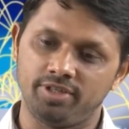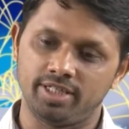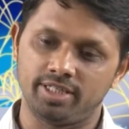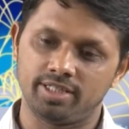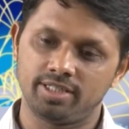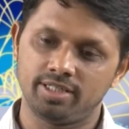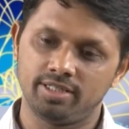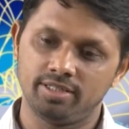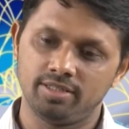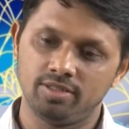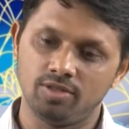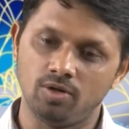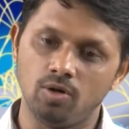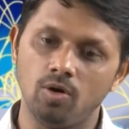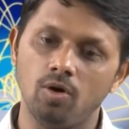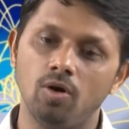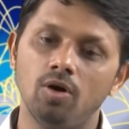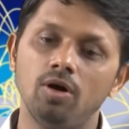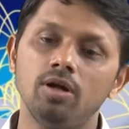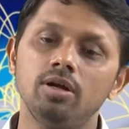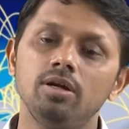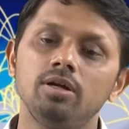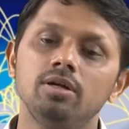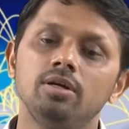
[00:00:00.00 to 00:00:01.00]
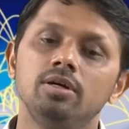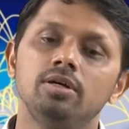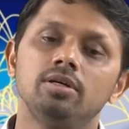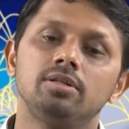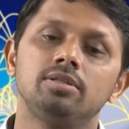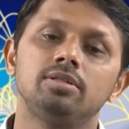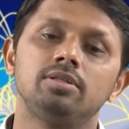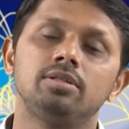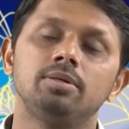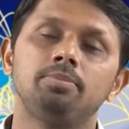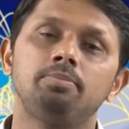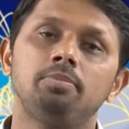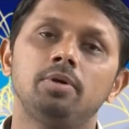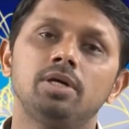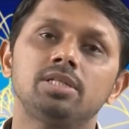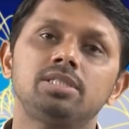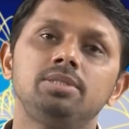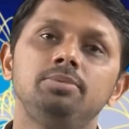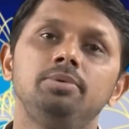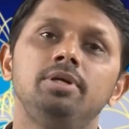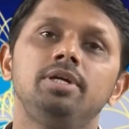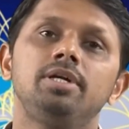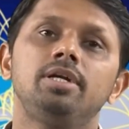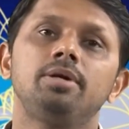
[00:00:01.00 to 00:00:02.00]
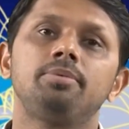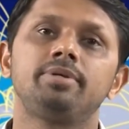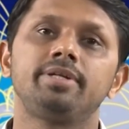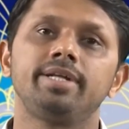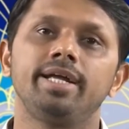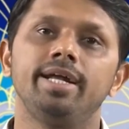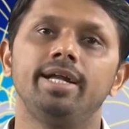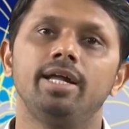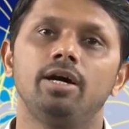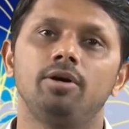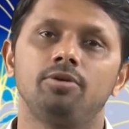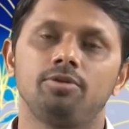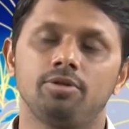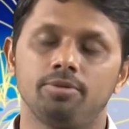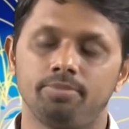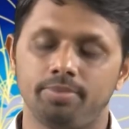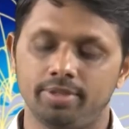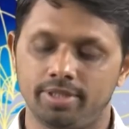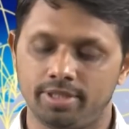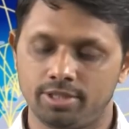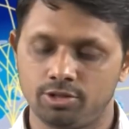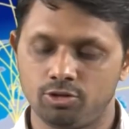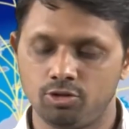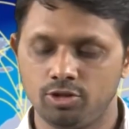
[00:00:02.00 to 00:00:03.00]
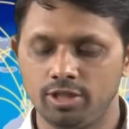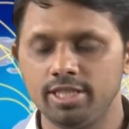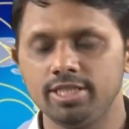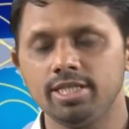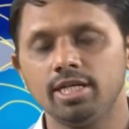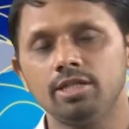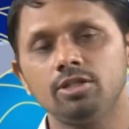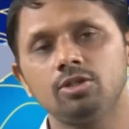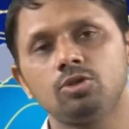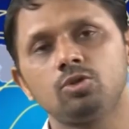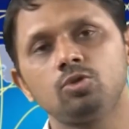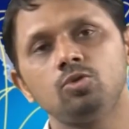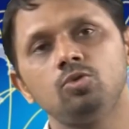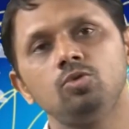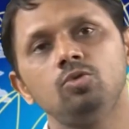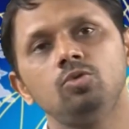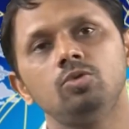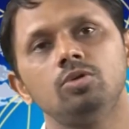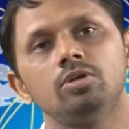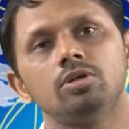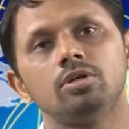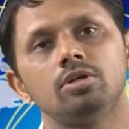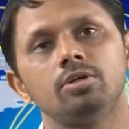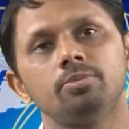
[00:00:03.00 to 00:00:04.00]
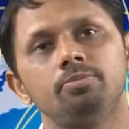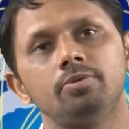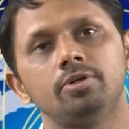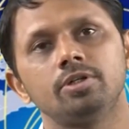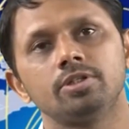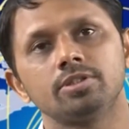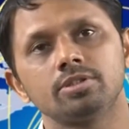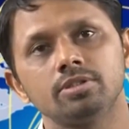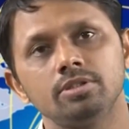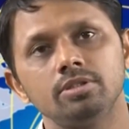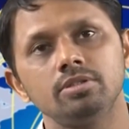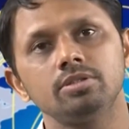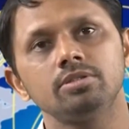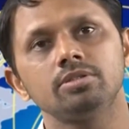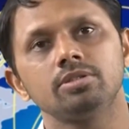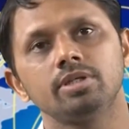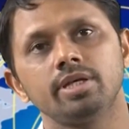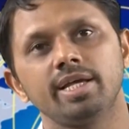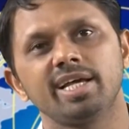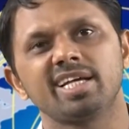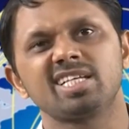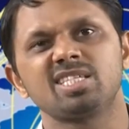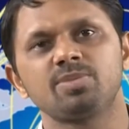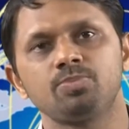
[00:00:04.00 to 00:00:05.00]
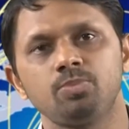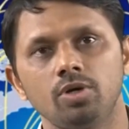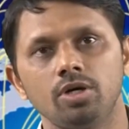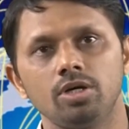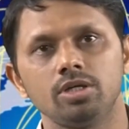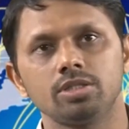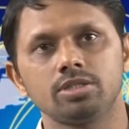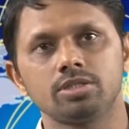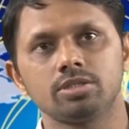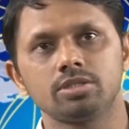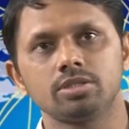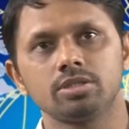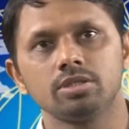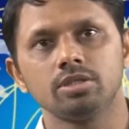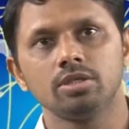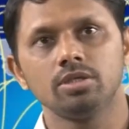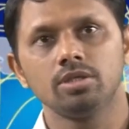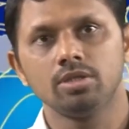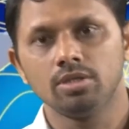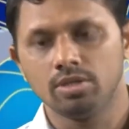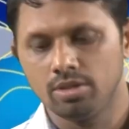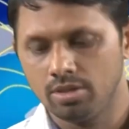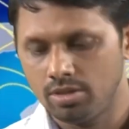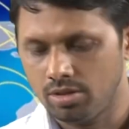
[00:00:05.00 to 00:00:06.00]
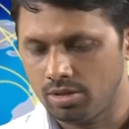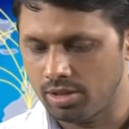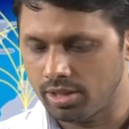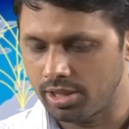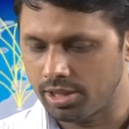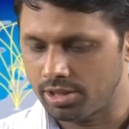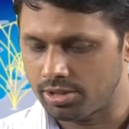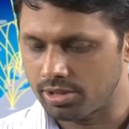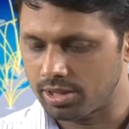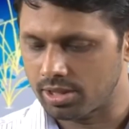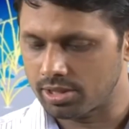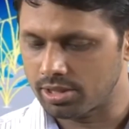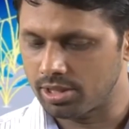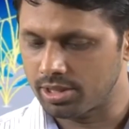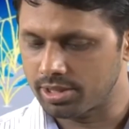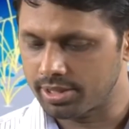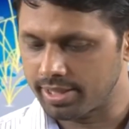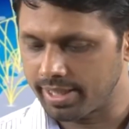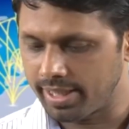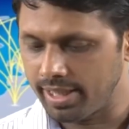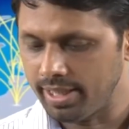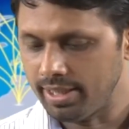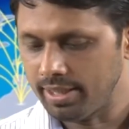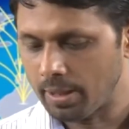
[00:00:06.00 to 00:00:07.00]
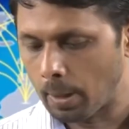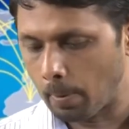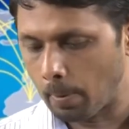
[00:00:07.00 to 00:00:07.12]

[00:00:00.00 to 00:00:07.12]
it or the possibility of trade out of it. So, these are the two persons experts on international trade,